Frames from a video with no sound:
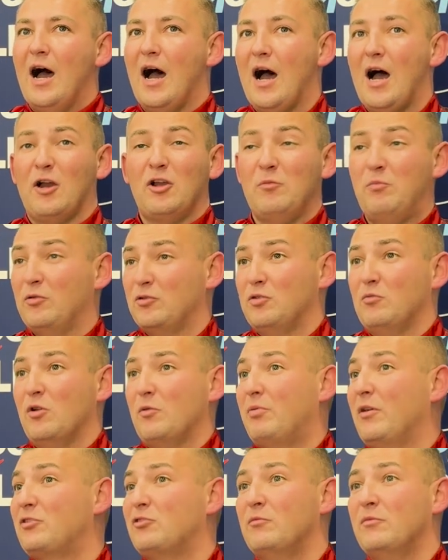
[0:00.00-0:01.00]
I could put too much
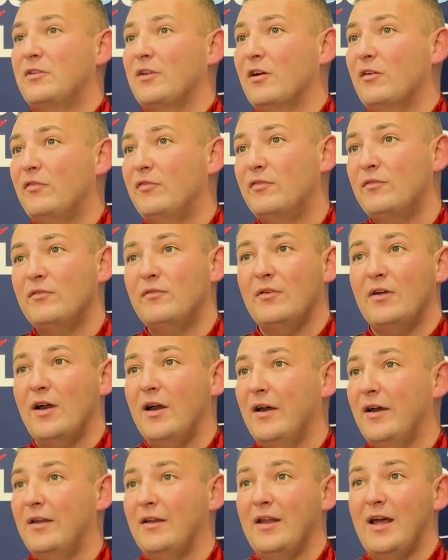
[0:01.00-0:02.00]
pressure on myself.
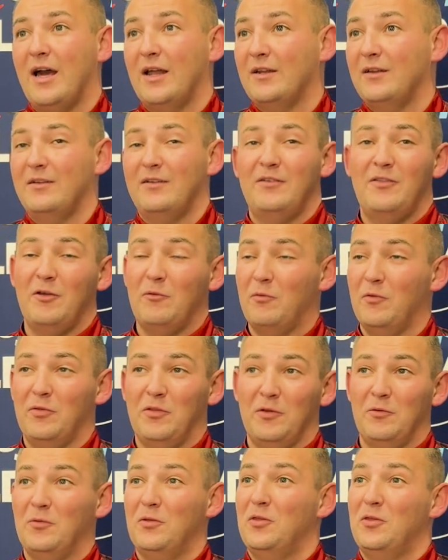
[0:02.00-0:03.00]
And they
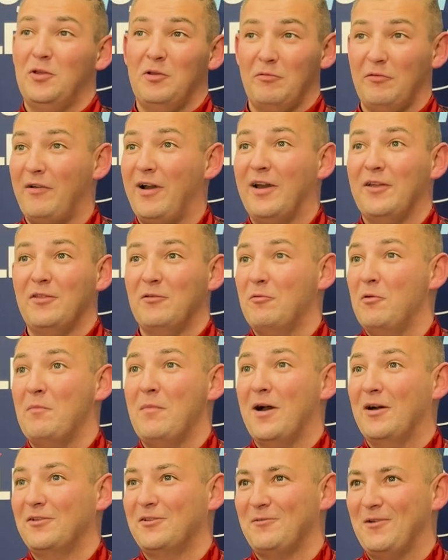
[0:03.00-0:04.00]
were right, they were
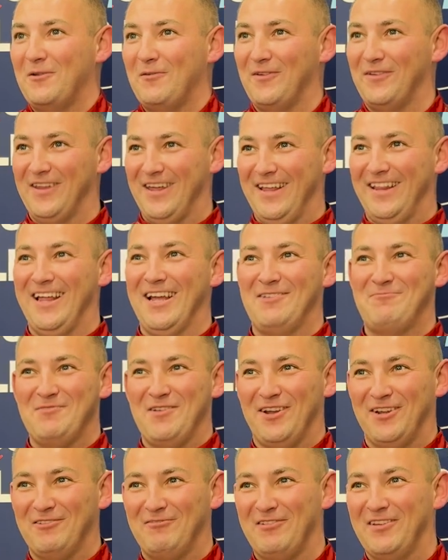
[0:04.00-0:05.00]
miles away, weren't they? Let's be
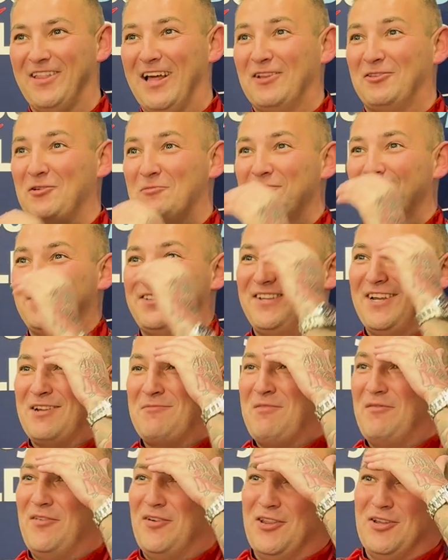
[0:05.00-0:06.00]
honest with you, that double six
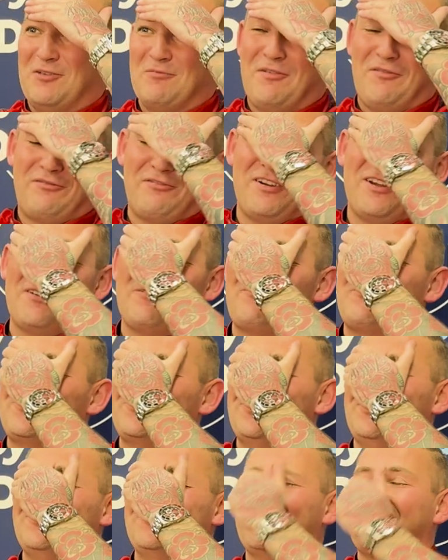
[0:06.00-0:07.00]
before the double three,
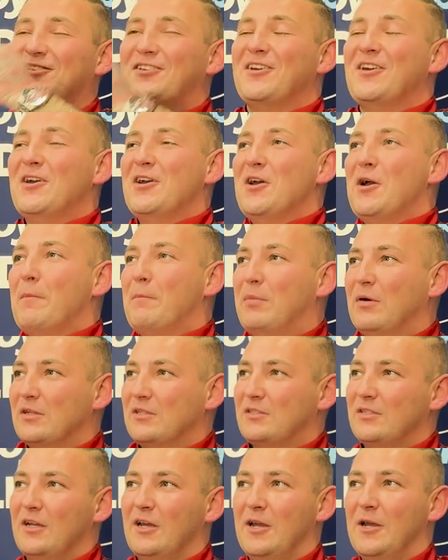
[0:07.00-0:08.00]
Jesus.
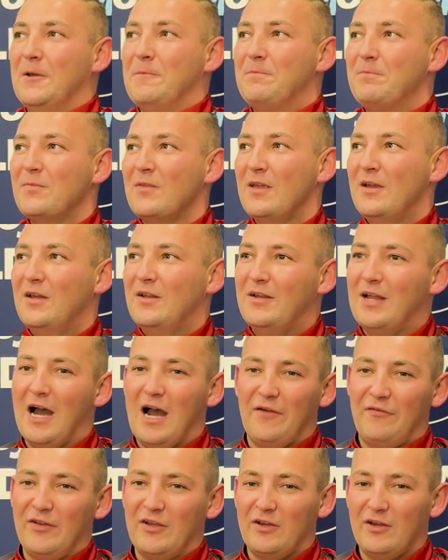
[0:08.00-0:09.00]
But now I think